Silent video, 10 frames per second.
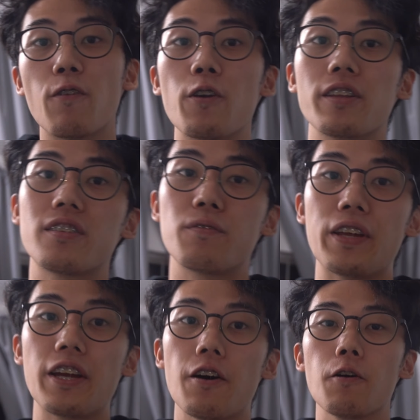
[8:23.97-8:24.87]
for this
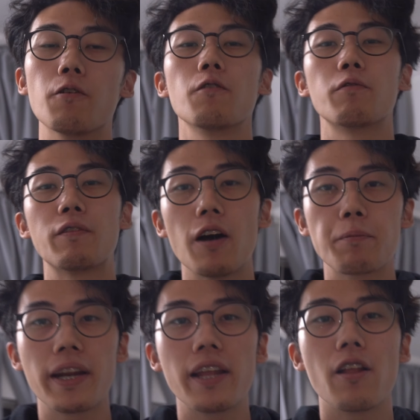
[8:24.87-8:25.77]
video. We've
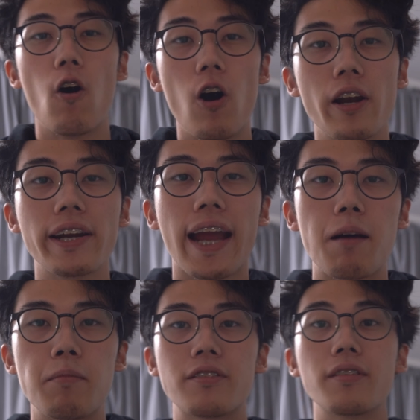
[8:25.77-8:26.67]
upgraded all our
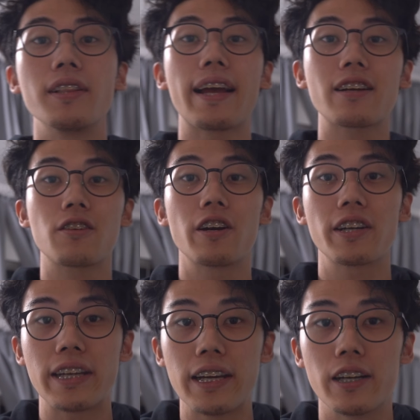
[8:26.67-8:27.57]
cameras to
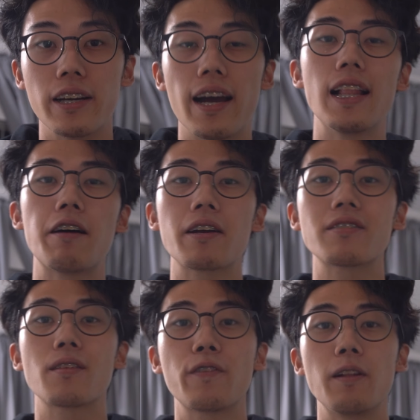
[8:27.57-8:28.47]
Lexar gear, allowing us
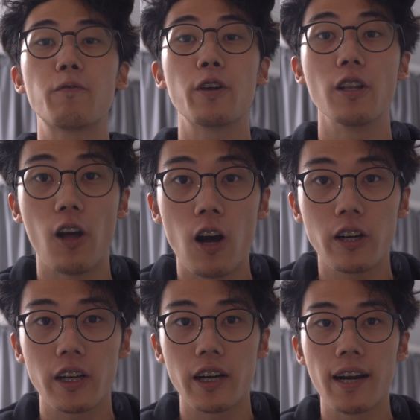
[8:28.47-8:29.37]
to film for
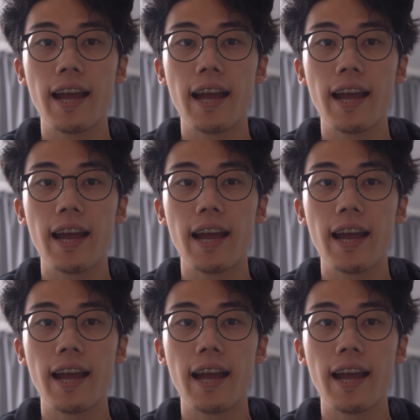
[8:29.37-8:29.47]
longer.